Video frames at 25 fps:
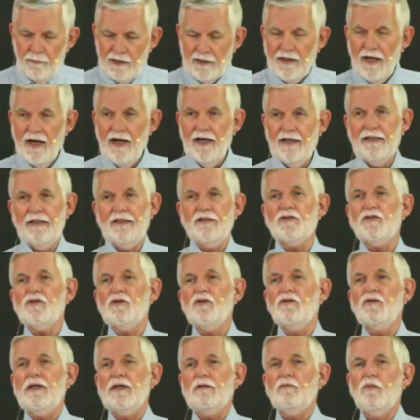But God
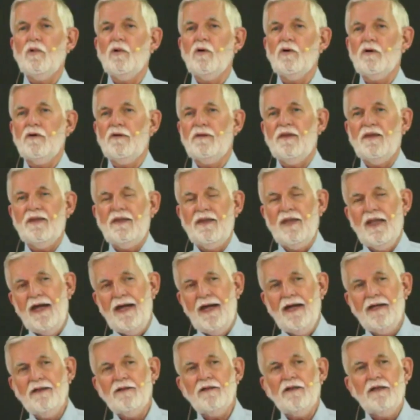is doing more than
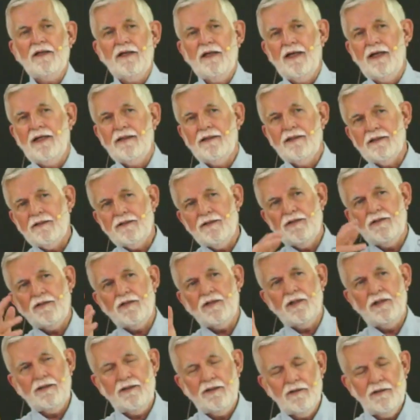that. And
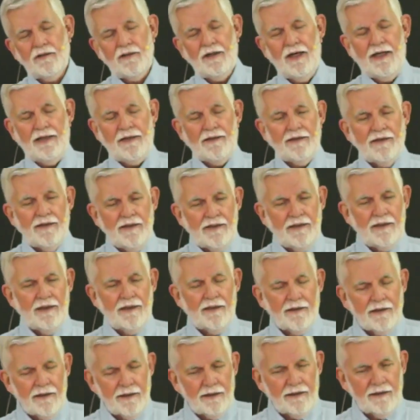this is a good
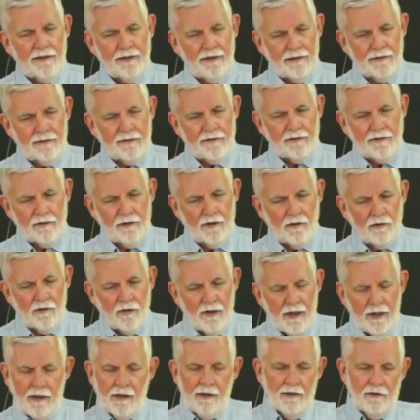idea uh, to
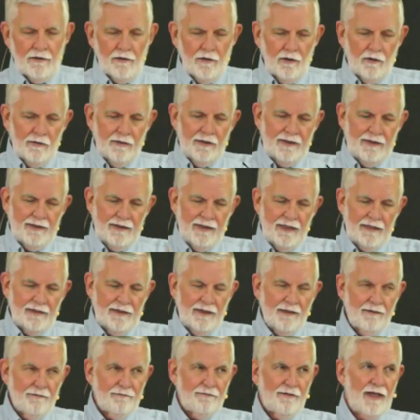know. You know, in
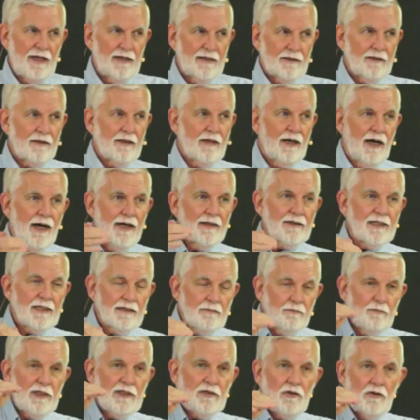any event,
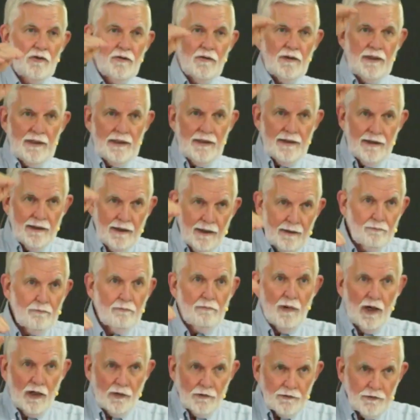God can be doing
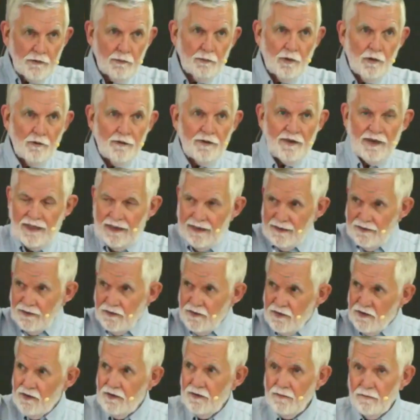multiple
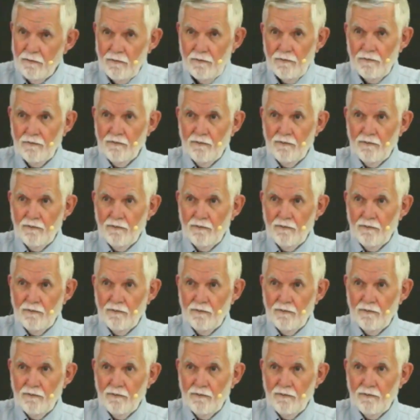things.